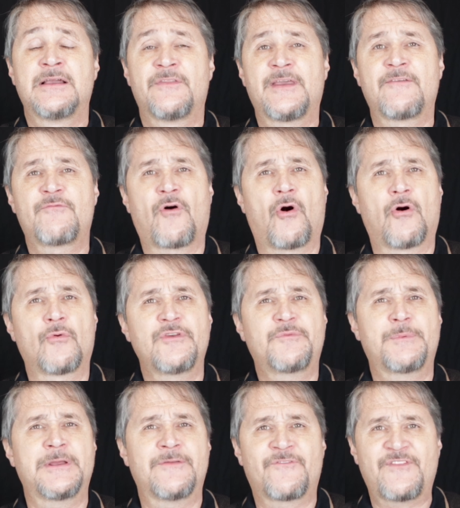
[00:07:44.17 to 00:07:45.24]
They've always
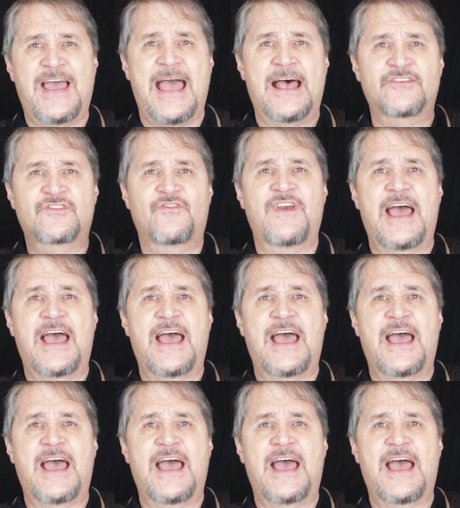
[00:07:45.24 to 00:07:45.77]
been fast